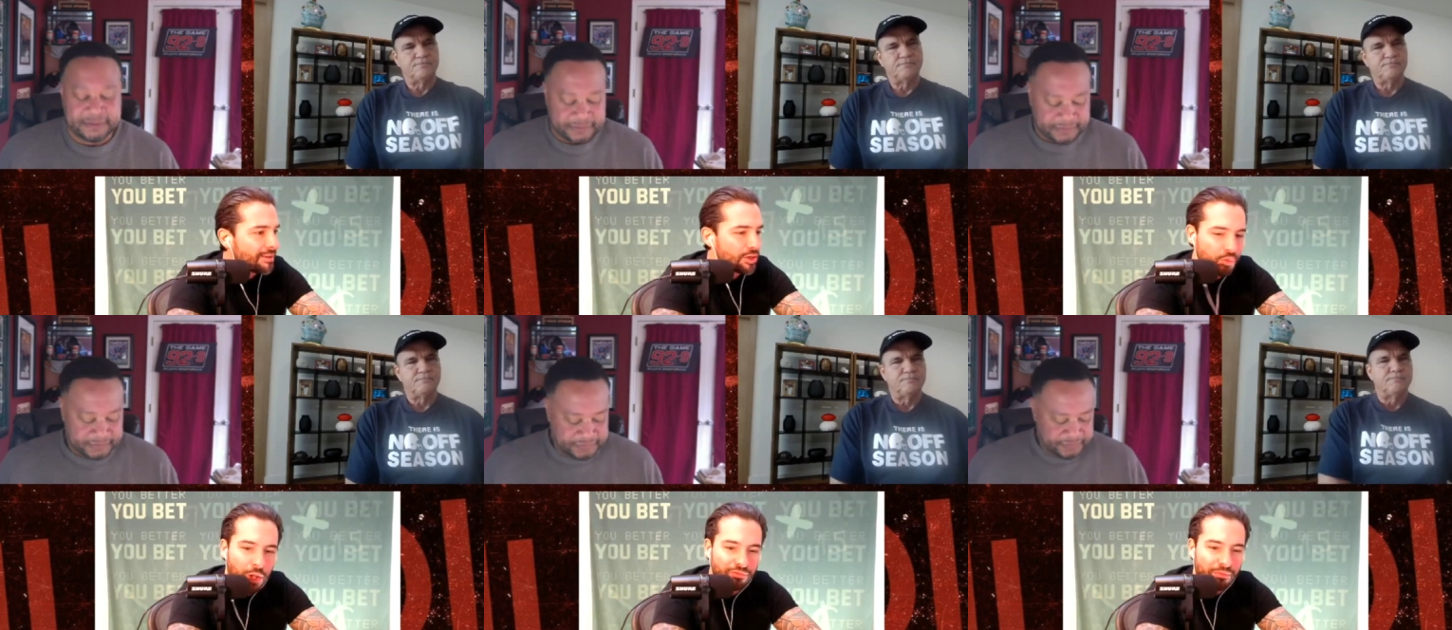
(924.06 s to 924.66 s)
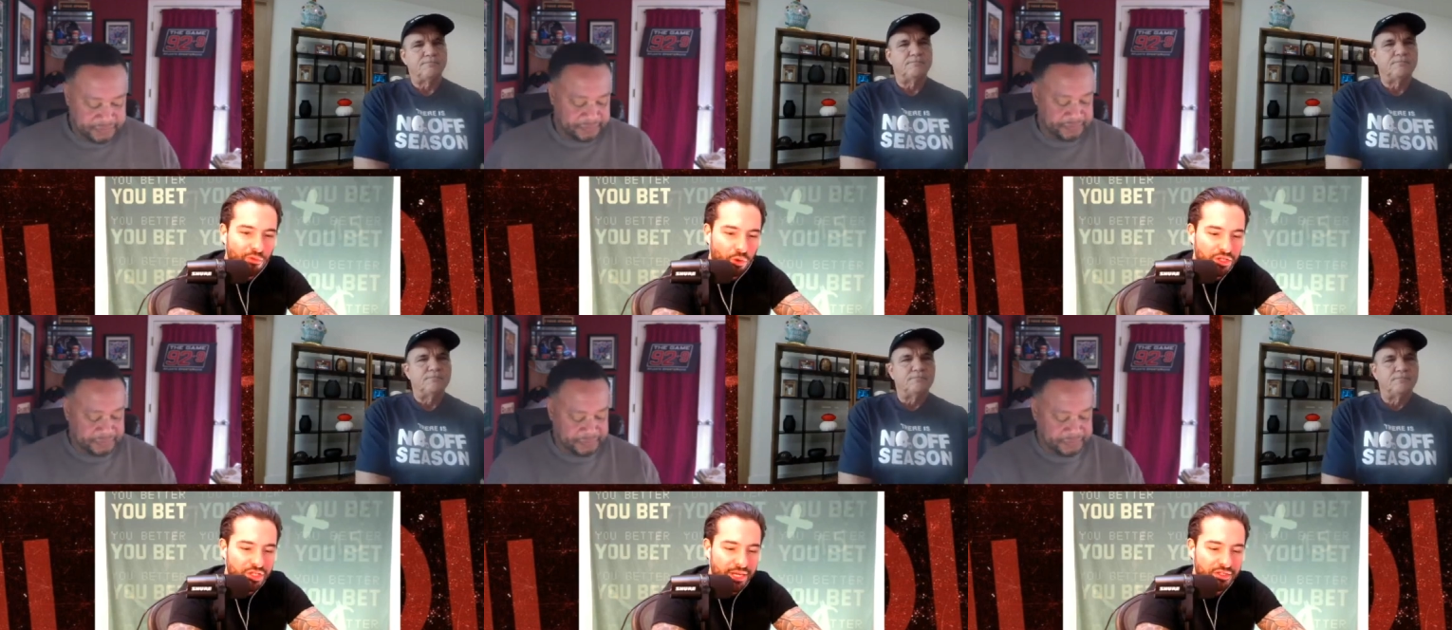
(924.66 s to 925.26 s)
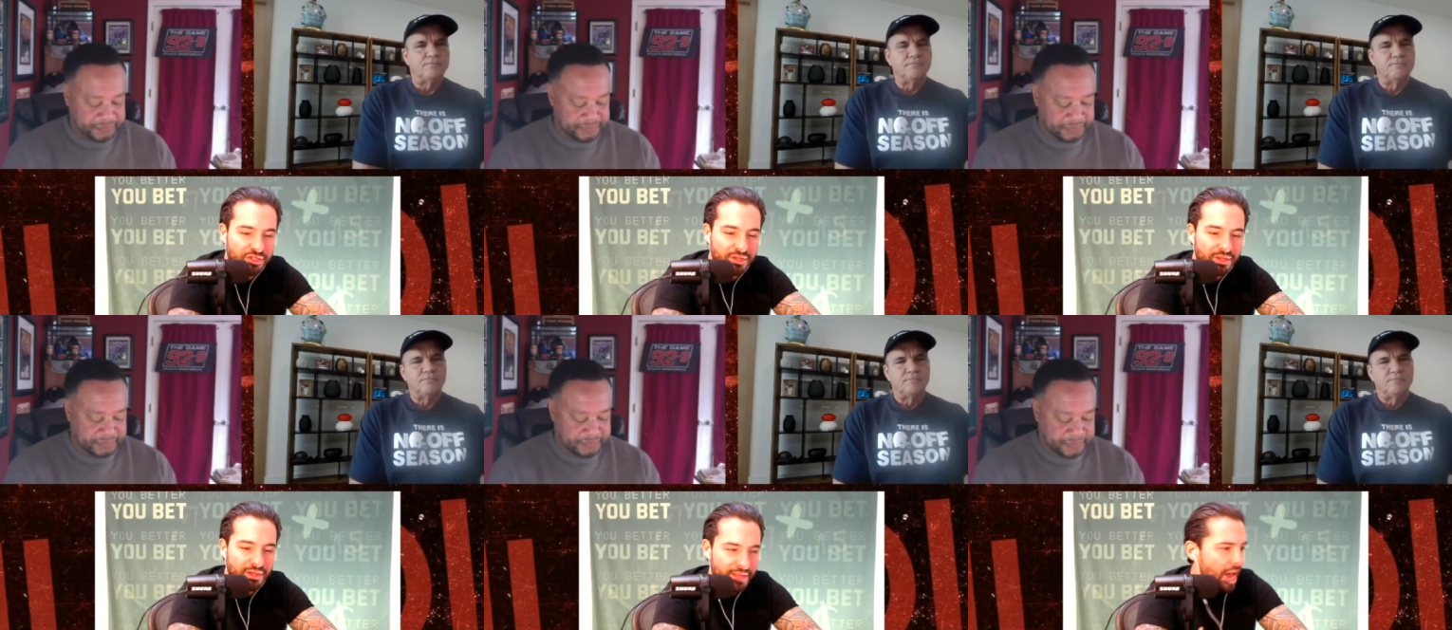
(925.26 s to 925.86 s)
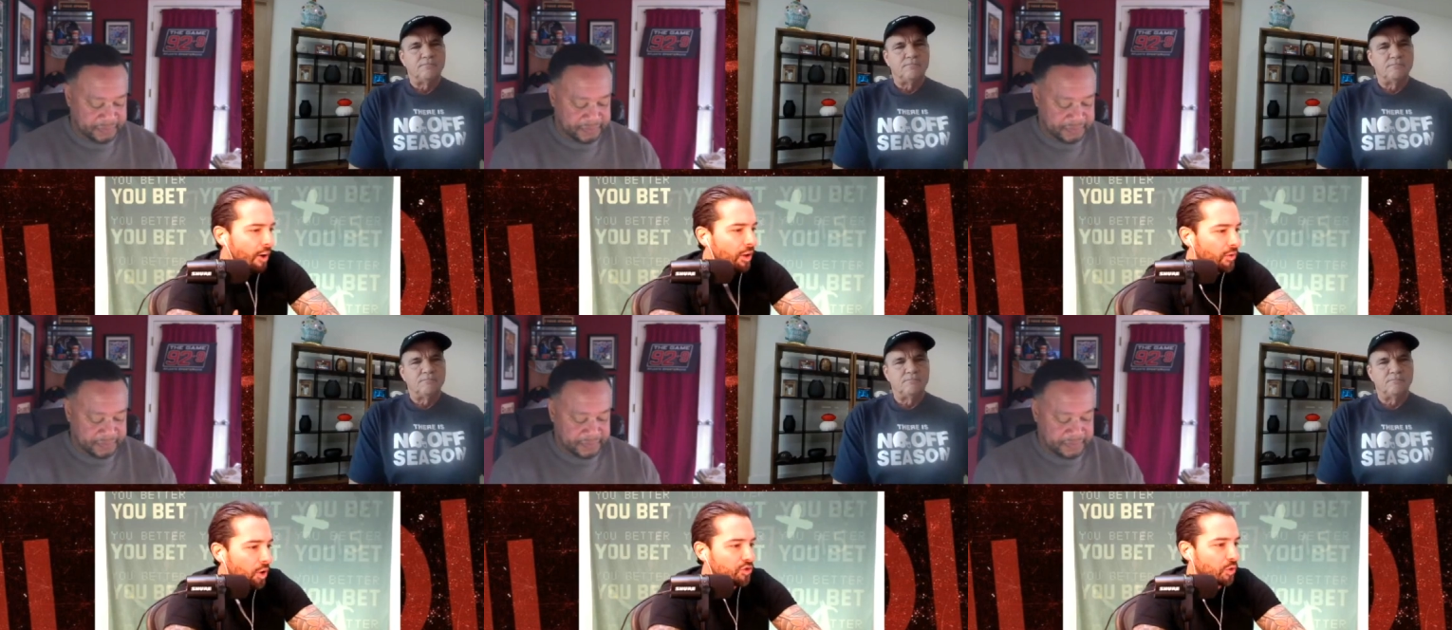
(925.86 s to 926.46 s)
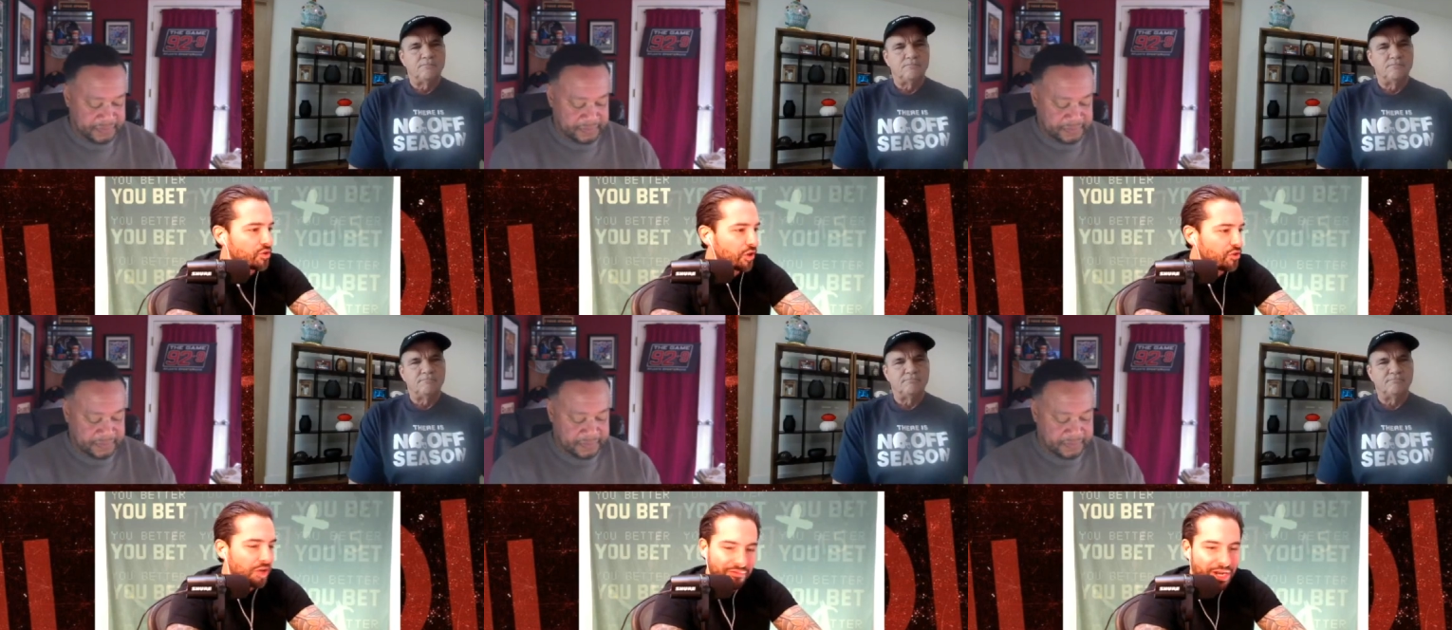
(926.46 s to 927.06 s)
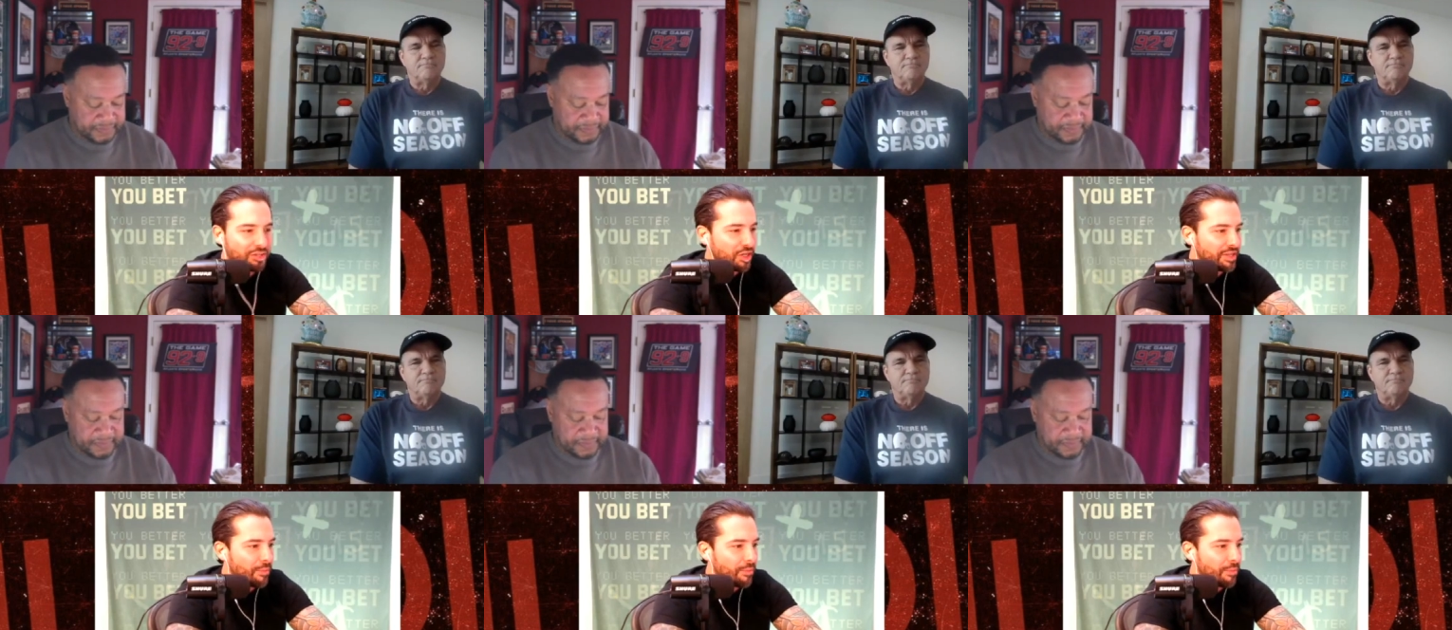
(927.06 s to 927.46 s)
Speaker 1: as well from 4 to 6 yeah, all, all sorts of good stuff. And on Sunday